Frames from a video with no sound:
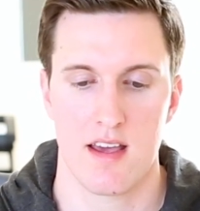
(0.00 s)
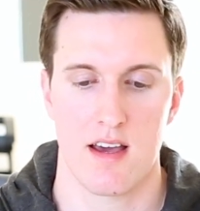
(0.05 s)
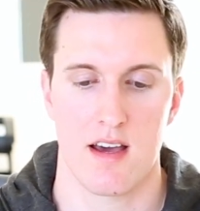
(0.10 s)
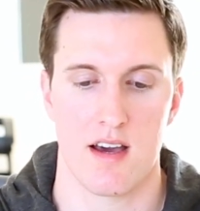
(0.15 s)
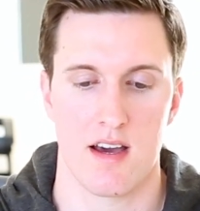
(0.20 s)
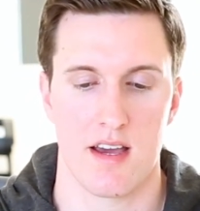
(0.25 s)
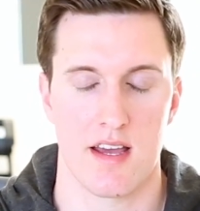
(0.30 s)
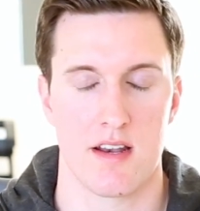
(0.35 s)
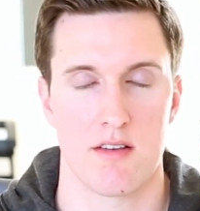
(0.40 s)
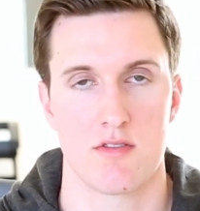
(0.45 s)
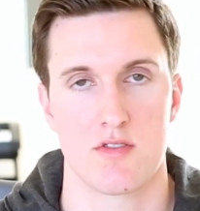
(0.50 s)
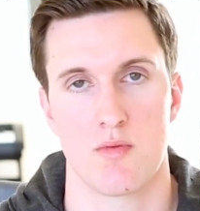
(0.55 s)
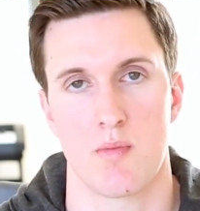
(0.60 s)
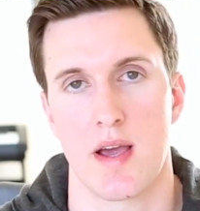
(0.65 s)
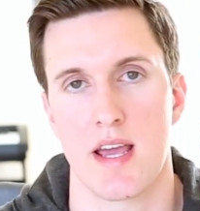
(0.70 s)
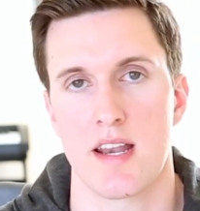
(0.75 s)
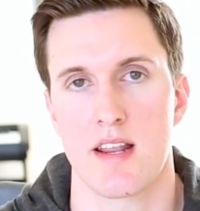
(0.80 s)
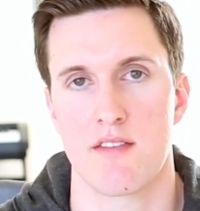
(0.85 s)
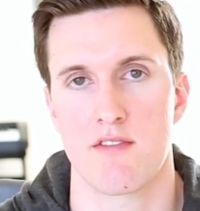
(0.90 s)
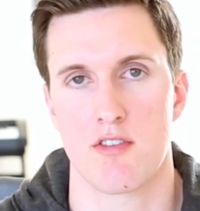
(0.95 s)
and it was
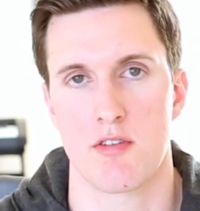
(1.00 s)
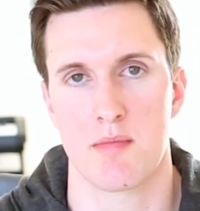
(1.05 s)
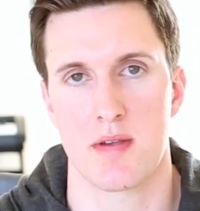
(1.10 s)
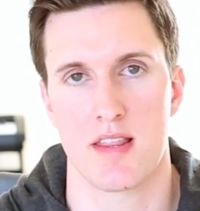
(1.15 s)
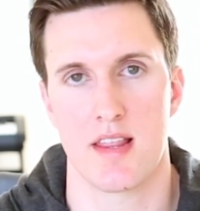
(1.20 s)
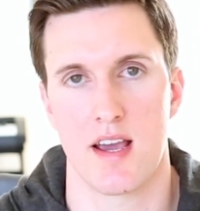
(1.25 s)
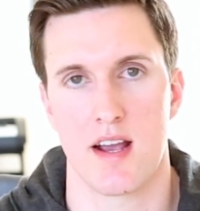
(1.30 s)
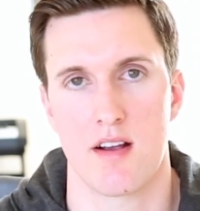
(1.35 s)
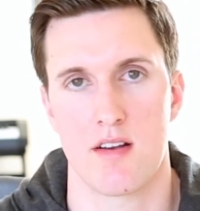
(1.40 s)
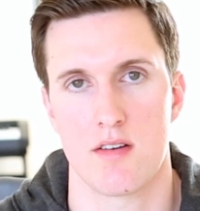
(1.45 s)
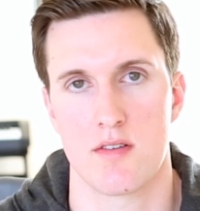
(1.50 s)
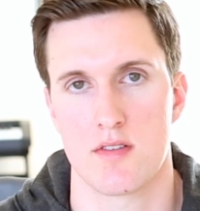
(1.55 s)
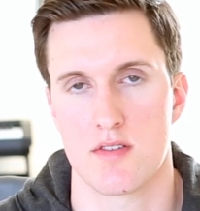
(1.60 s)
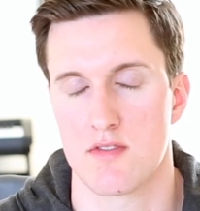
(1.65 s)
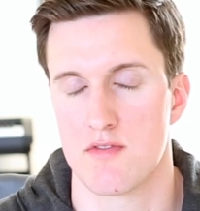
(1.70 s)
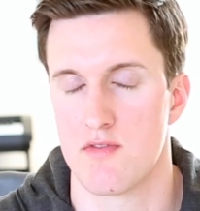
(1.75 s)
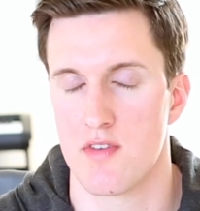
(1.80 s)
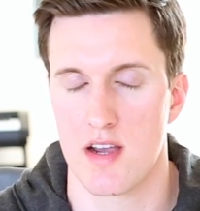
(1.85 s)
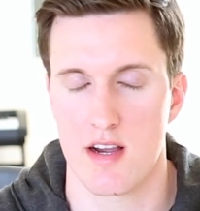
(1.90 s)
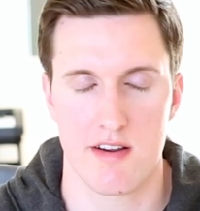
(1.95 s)
waiting for me there. It was
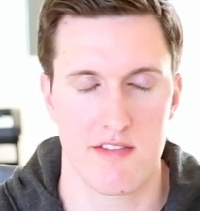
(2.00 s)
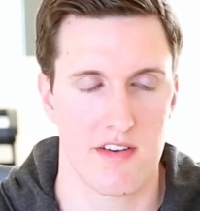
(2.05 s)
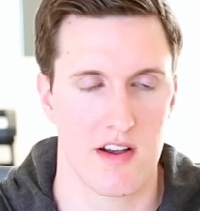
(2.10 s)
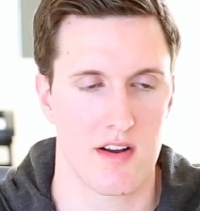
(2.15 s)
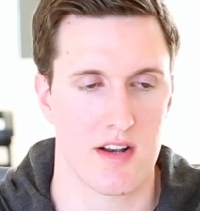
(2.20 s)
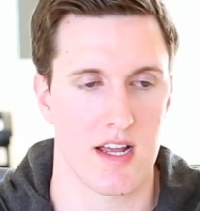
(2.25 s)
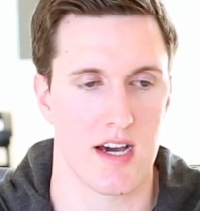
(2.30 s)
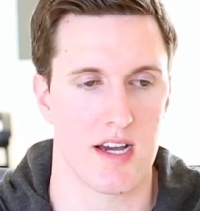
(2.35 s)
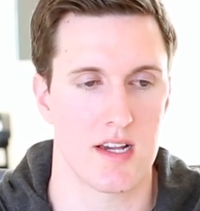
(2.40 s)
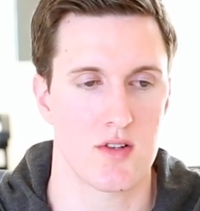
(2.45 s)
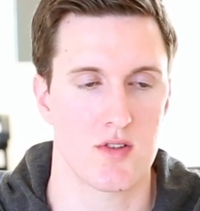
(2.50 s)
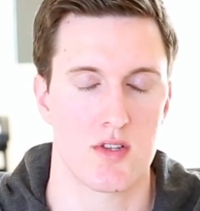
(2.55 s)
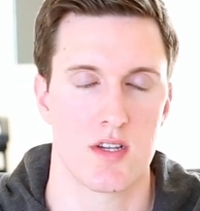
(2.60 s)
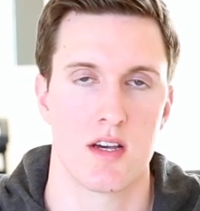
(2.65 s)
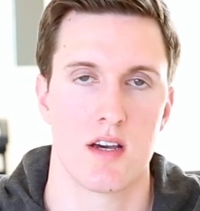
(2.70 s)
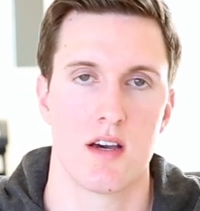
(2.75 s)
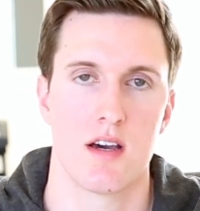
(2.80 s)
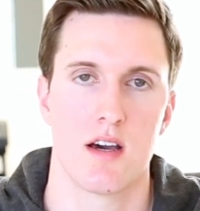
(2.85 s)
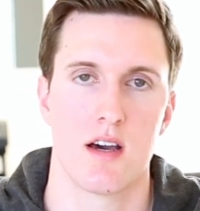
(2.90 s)
very, very nice.